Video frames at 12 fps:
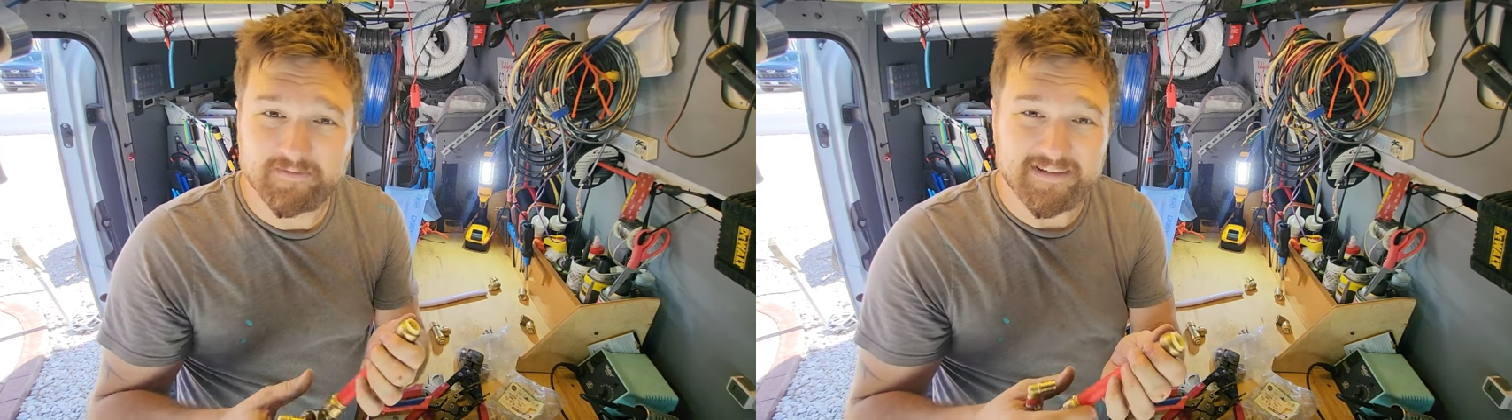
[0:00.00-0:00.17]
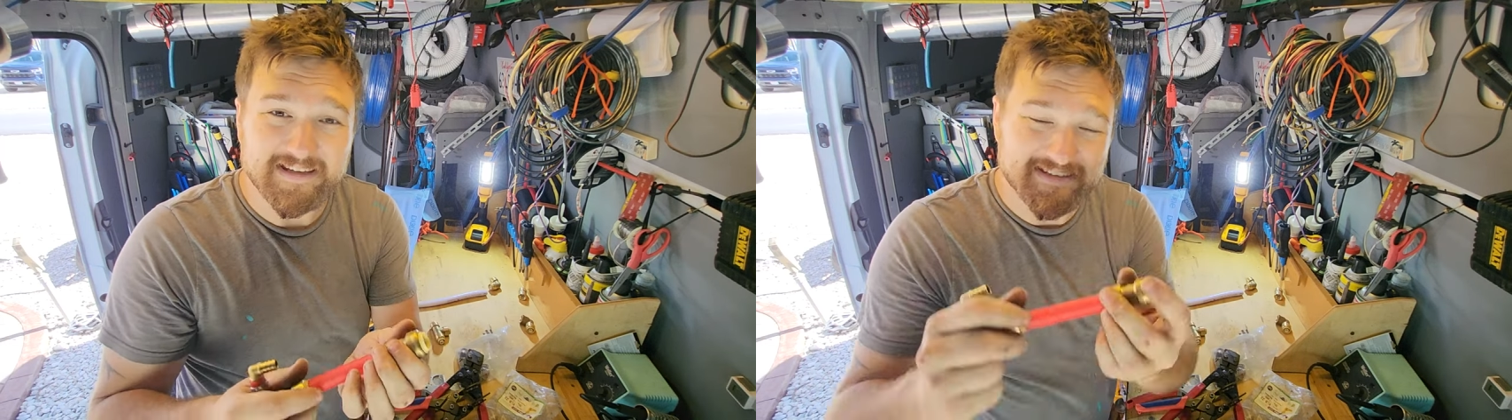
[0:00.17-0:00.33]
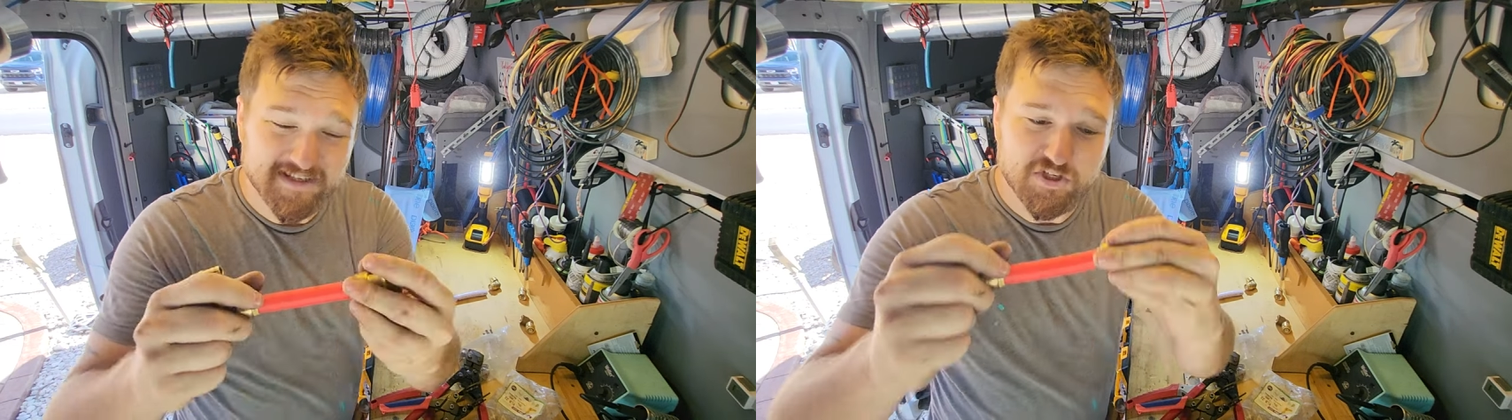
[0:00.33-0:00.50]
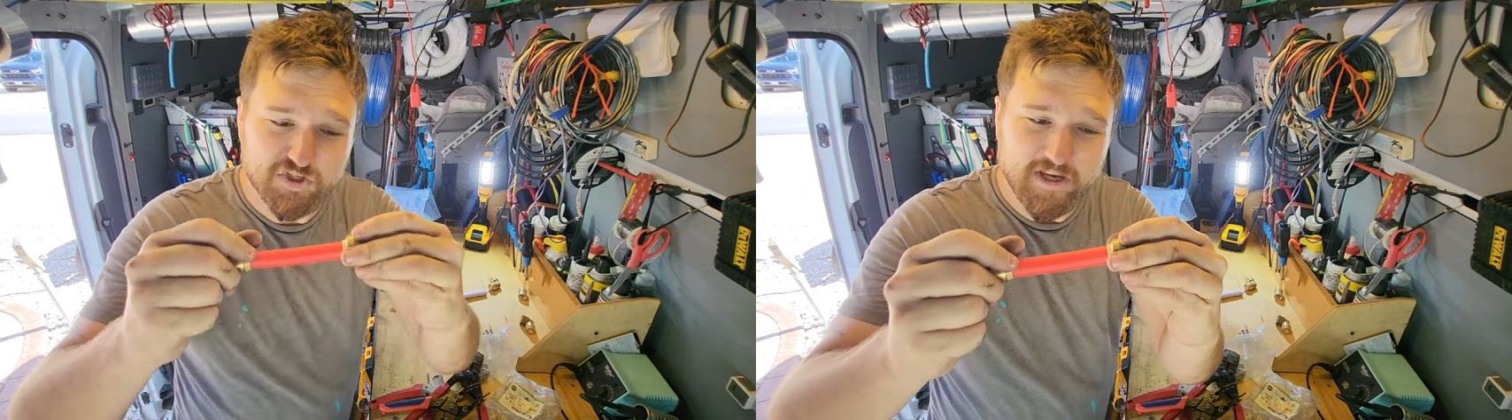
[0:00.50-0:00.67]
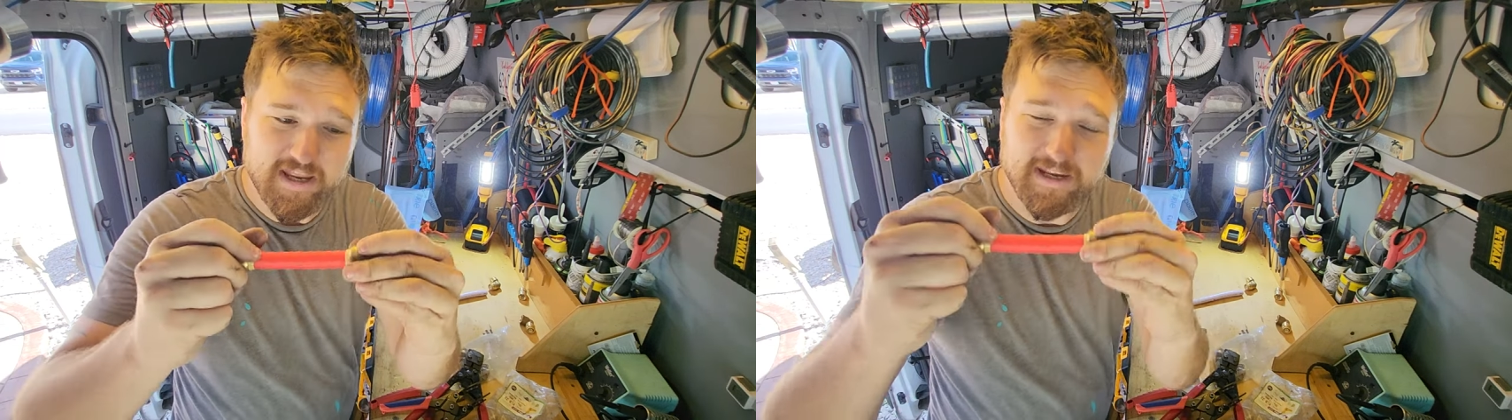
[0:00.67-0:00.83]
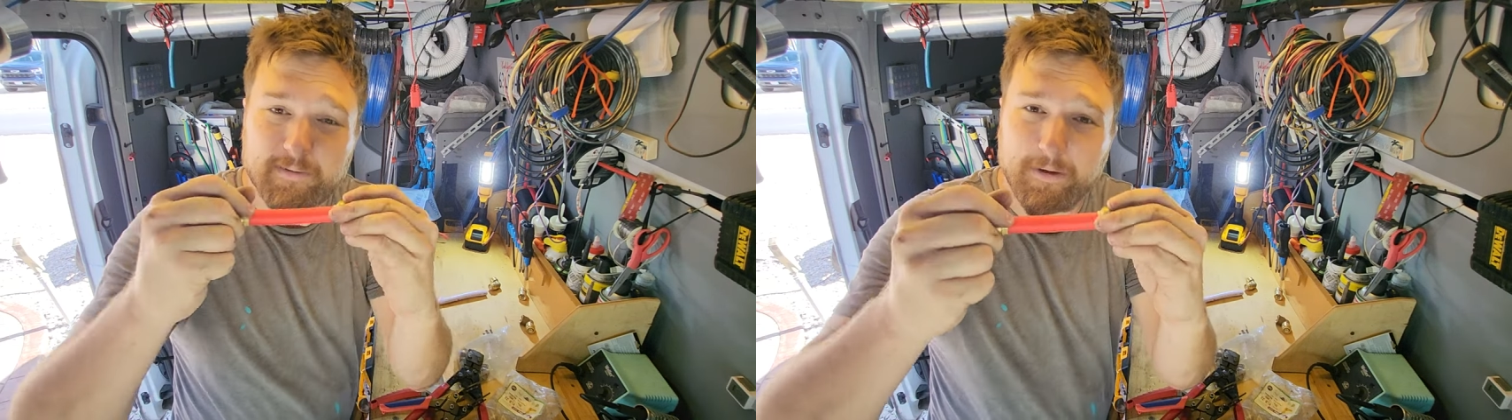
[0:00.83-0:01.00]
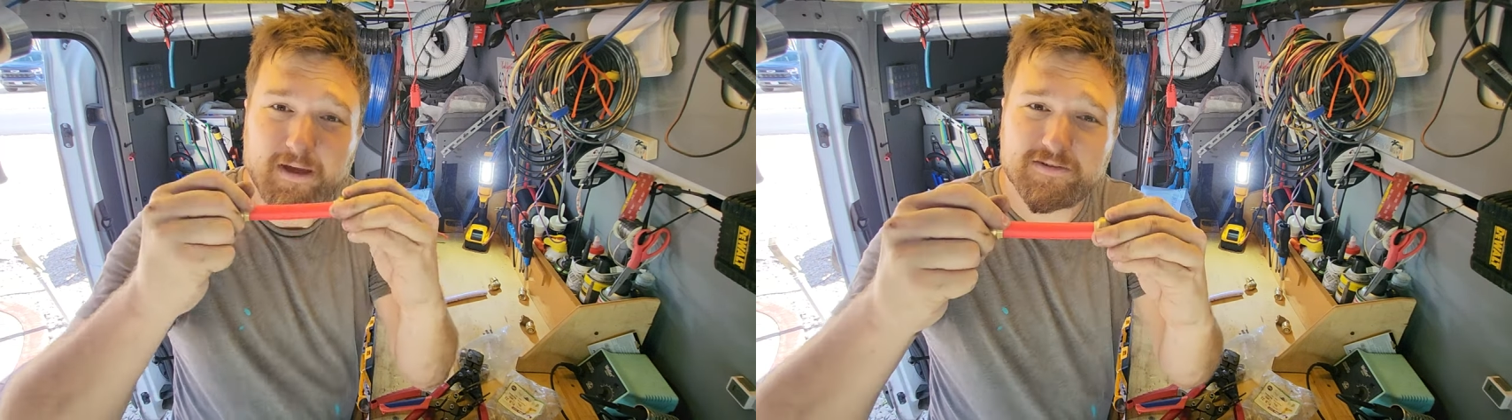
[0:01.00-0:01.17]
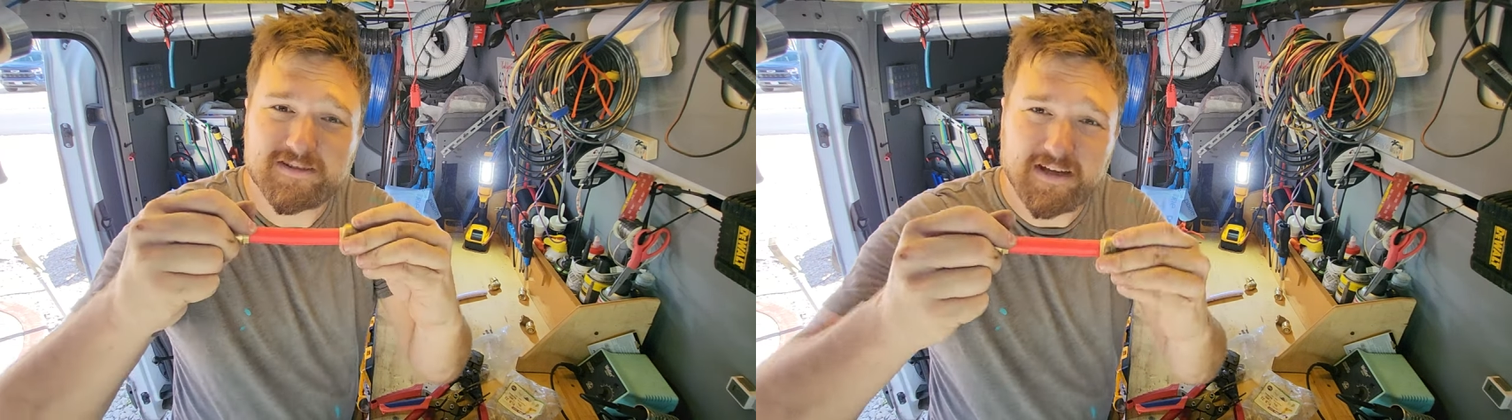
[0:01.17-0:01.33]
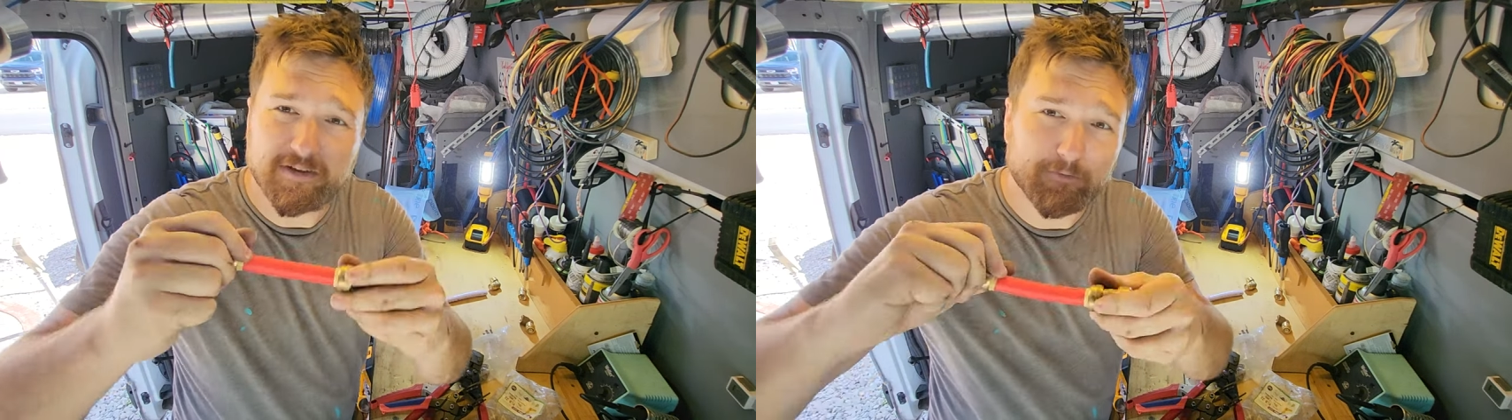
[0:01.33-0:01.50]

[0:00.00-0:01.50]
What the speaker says: These can shake and bounce down